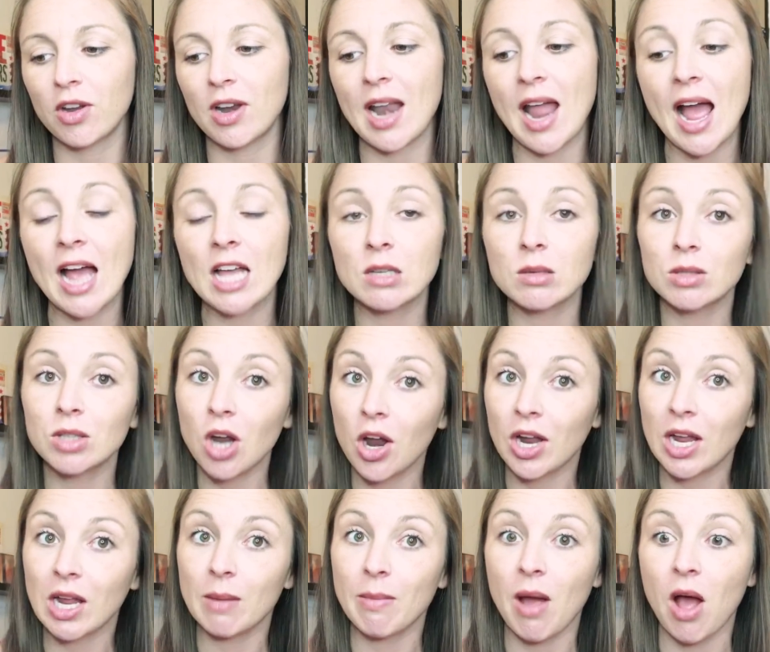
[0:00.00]
And as we're
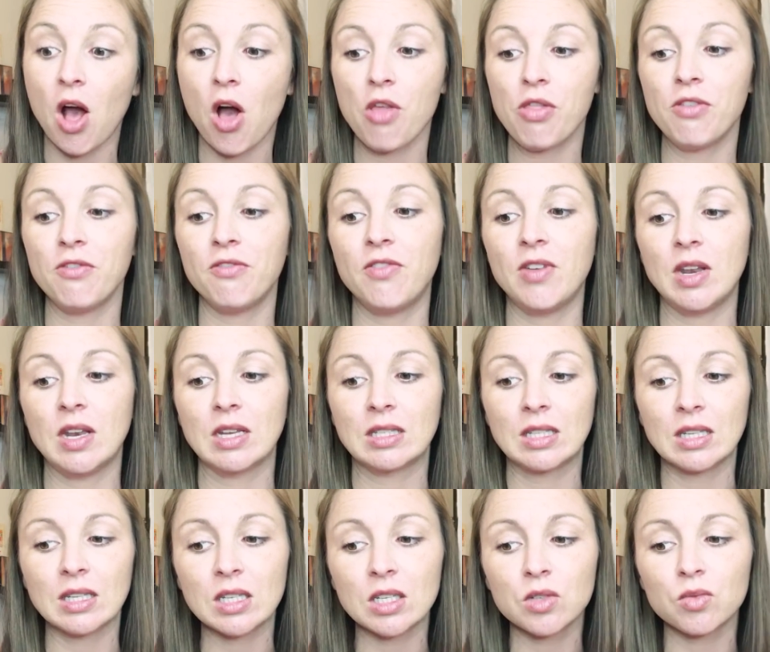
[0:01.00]
talking about health and fitness,
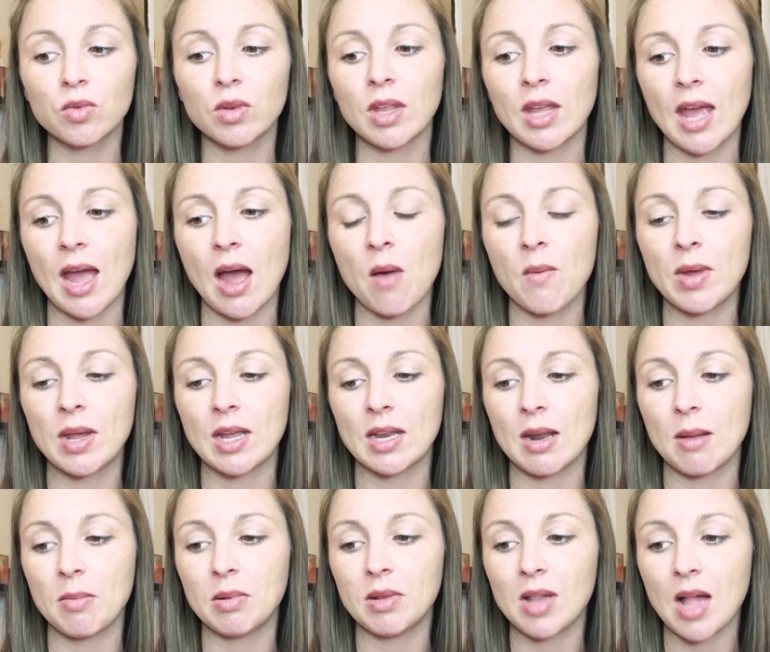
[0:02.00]
this is really how we
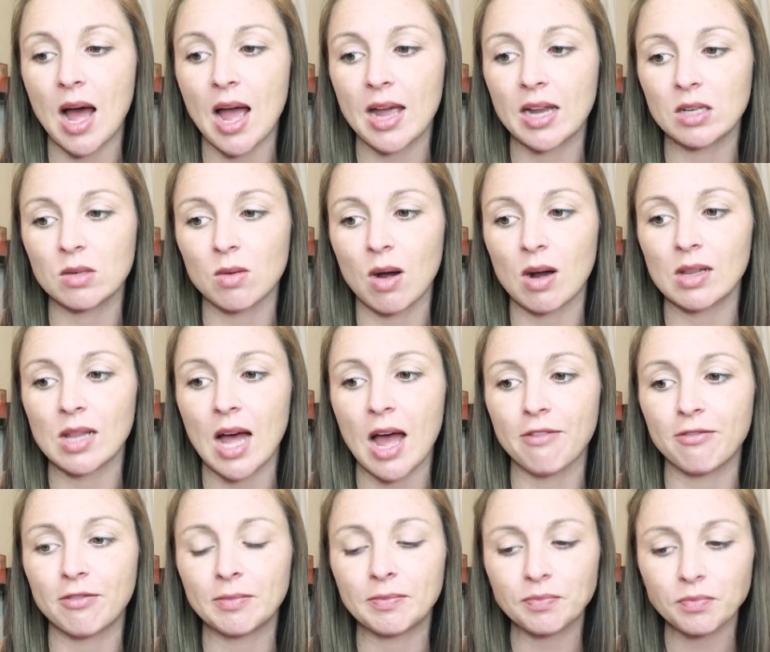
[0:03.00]
can apply it to our
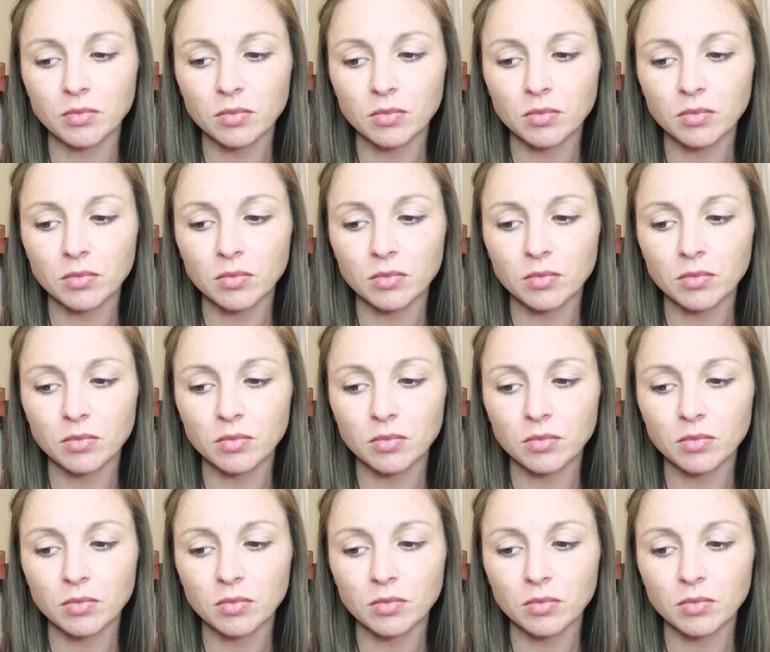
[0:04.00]
life.